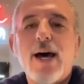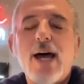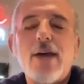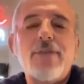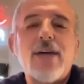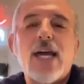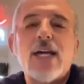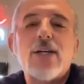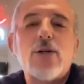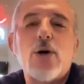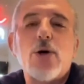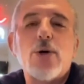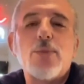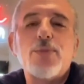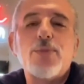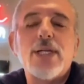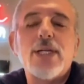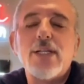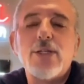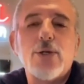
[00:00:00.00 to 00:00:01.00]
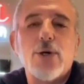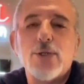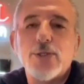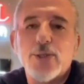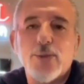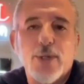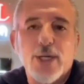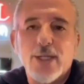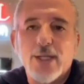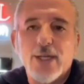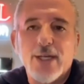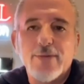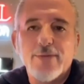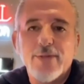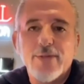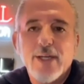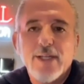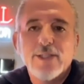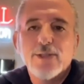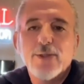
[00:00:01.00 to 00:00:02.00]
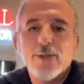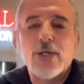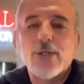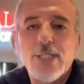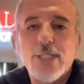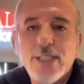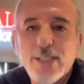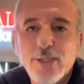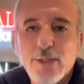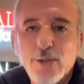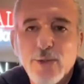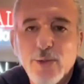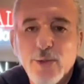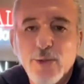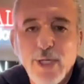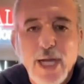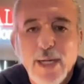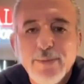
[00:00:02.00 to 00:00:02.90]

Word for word: I've had goal, plenty of goals in my life, so I don't need the glory.